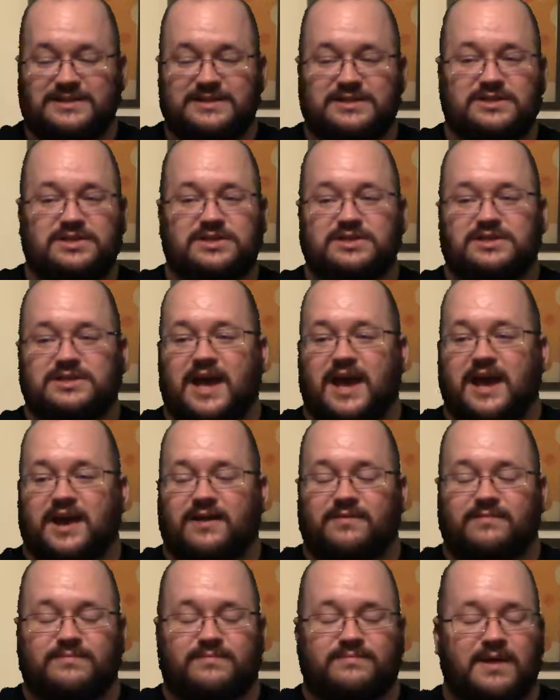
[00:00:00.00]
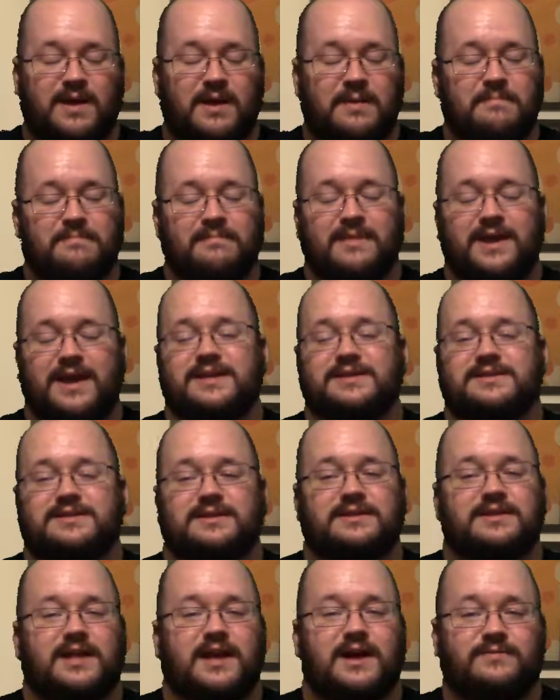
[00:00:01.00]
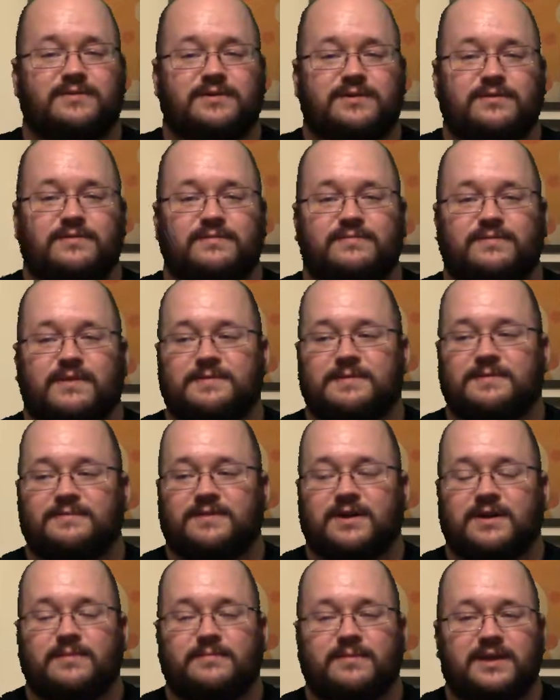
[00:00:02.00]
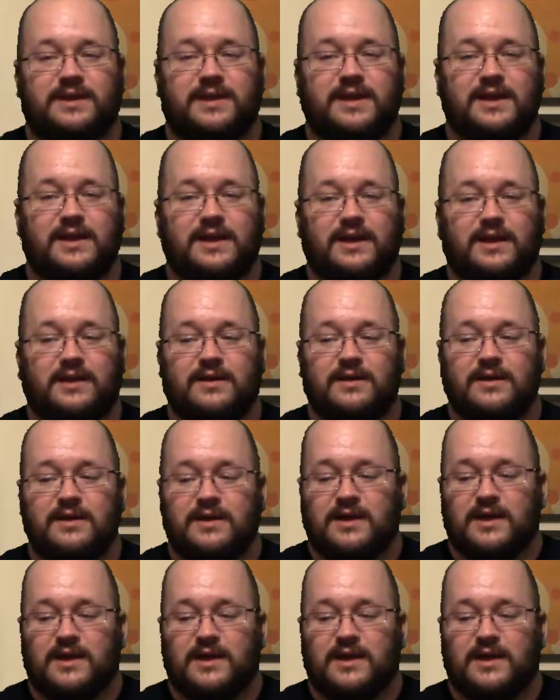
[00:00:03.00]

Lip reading: just at an amazing level from the very beginning,